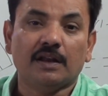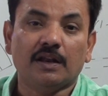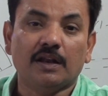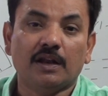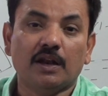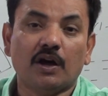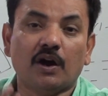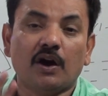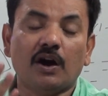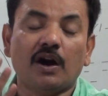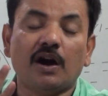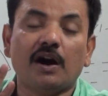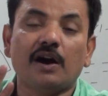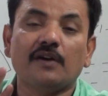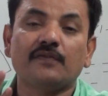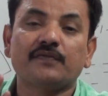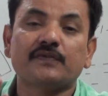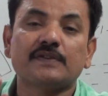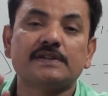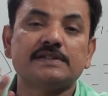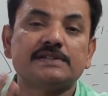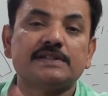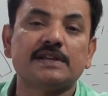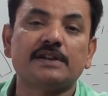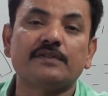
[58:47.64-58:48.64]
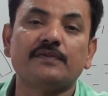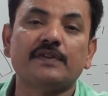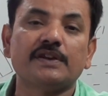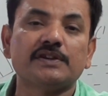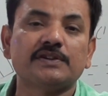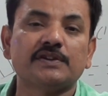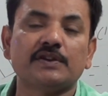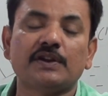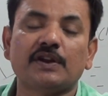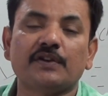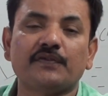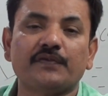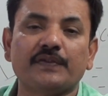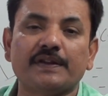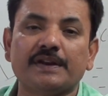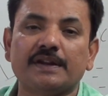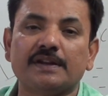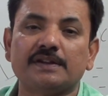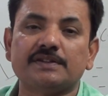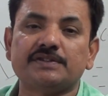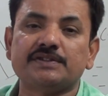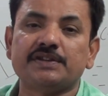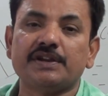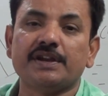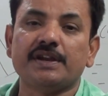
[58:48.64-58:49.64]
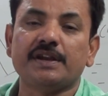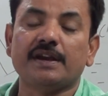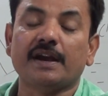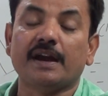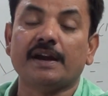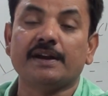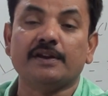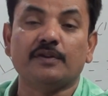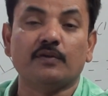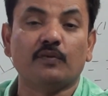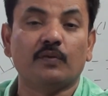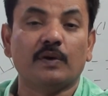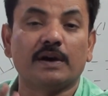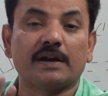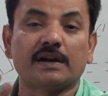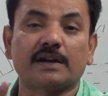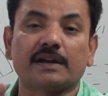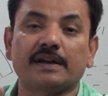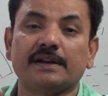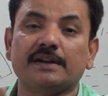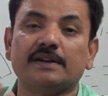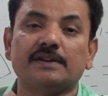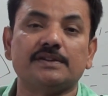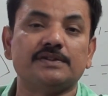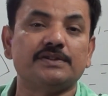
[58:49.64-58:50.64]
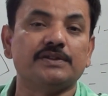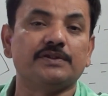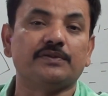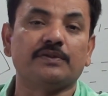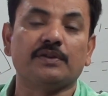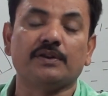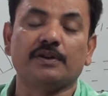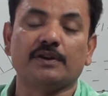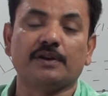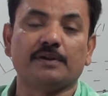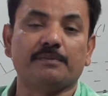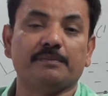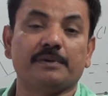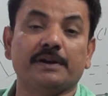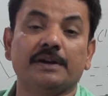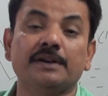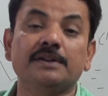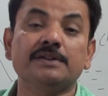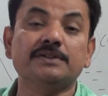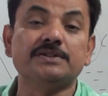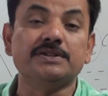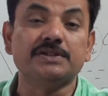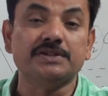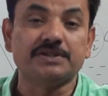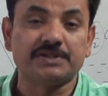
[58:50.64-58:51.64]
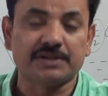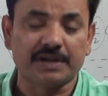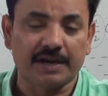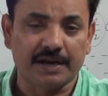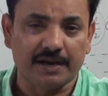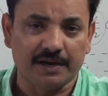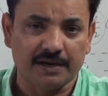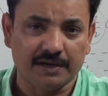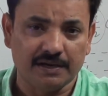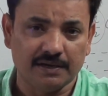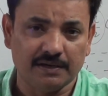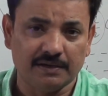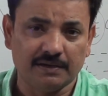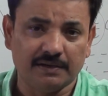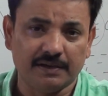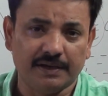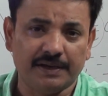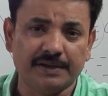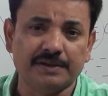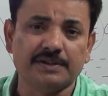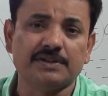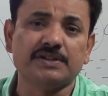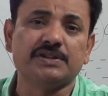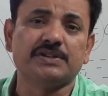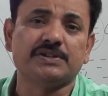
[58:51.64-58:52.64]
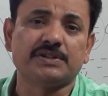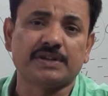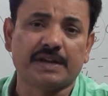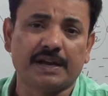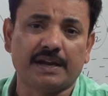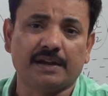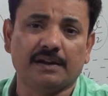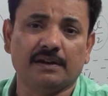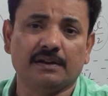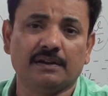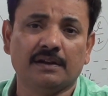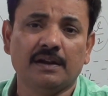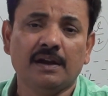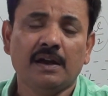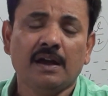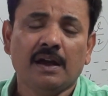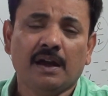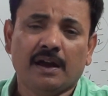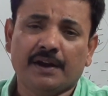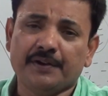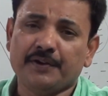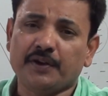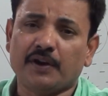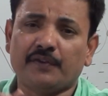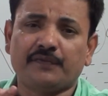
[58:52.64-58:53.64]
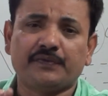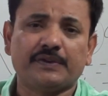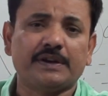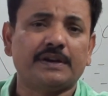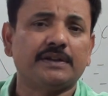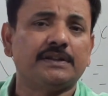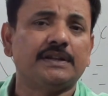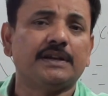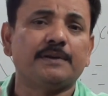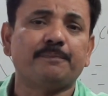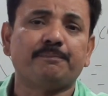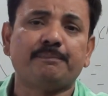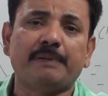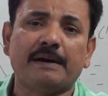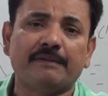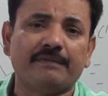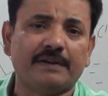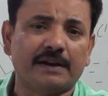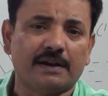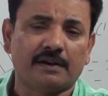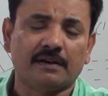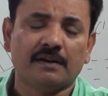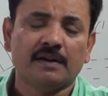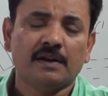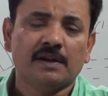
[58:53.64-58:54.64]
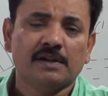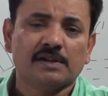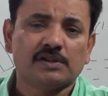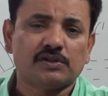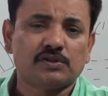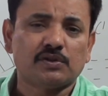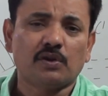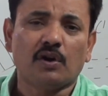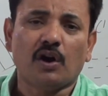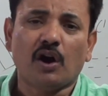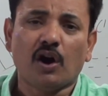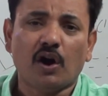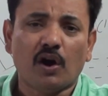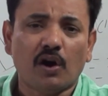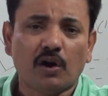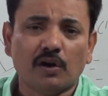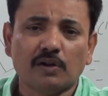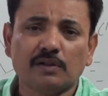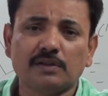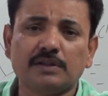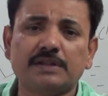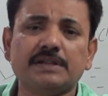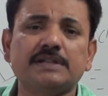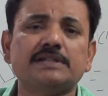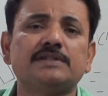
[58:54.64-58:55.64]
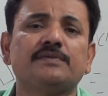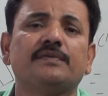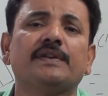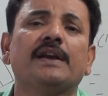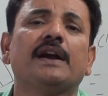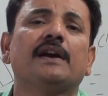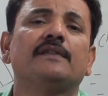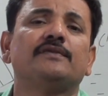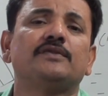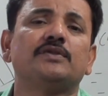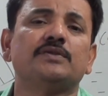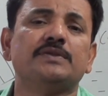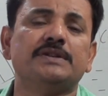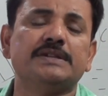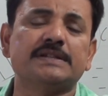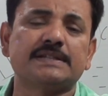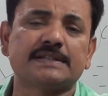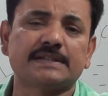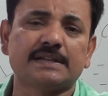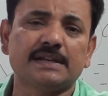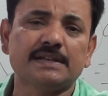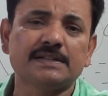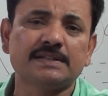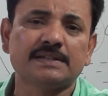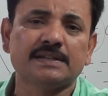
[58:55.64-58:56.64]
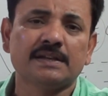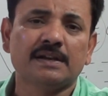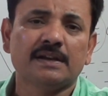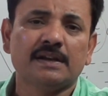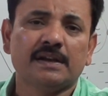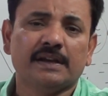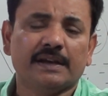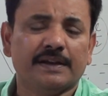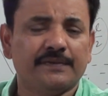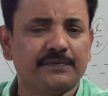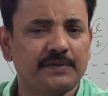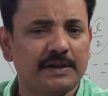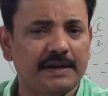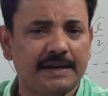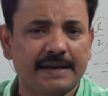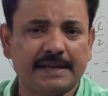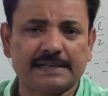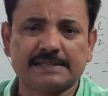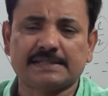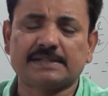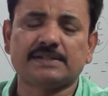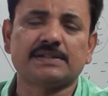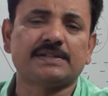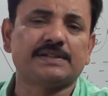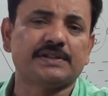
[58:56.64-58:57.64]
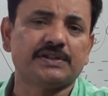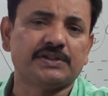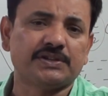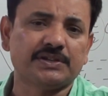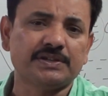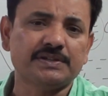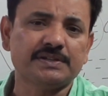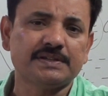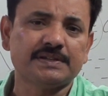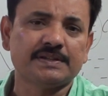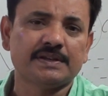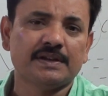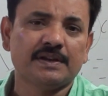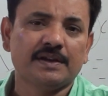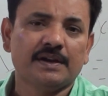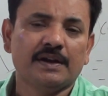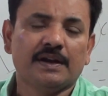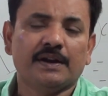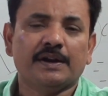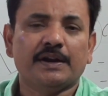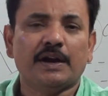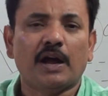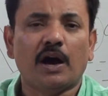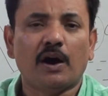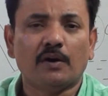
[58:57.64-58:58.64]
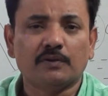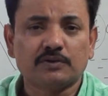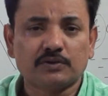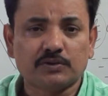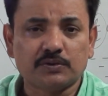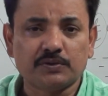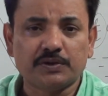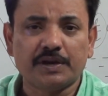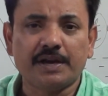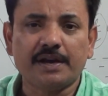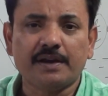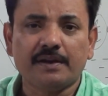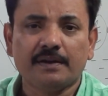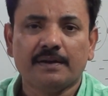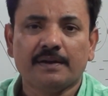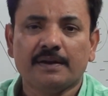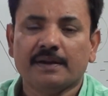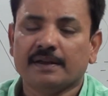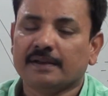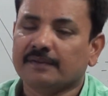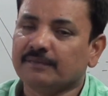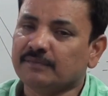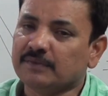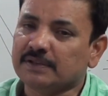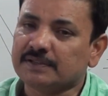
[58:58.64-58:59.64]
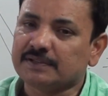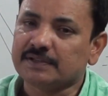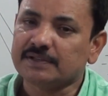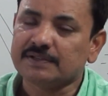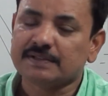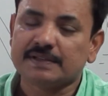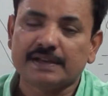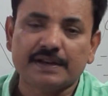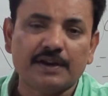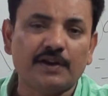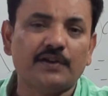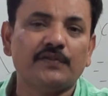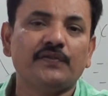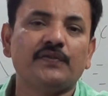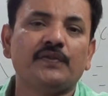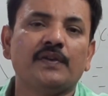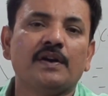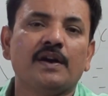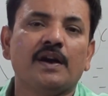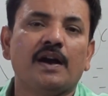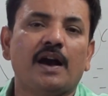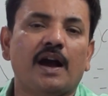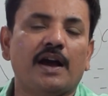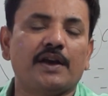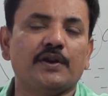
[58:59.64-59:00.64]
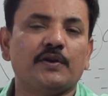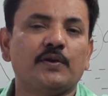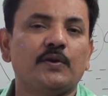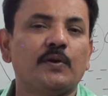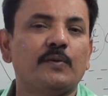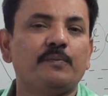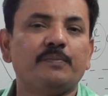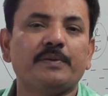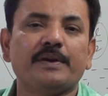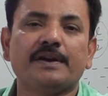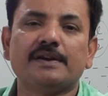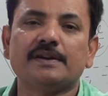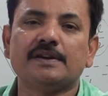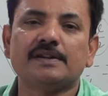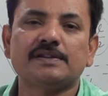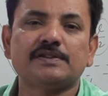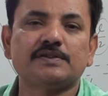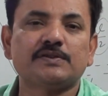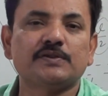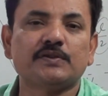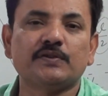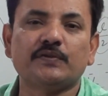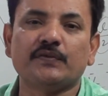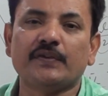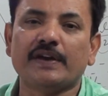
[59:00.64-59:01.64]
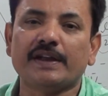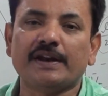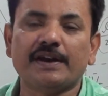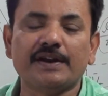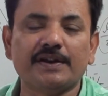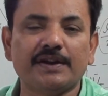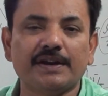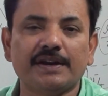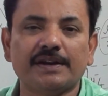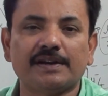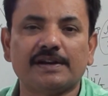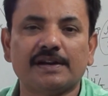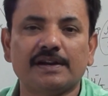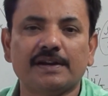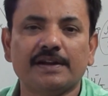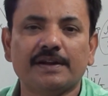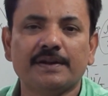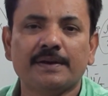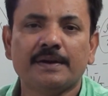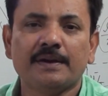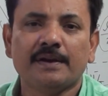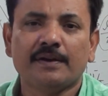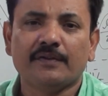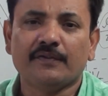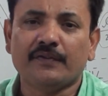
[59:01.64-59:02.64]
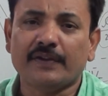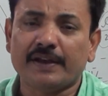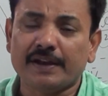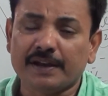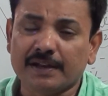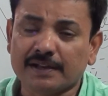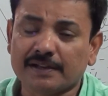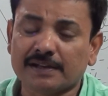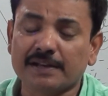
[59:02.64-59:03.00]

law of conservation of energy and work energy theorem in detail. And after that, power. So all these we have to discuss in the next sessions. Now today this is enough. I hope you understood very neatly, very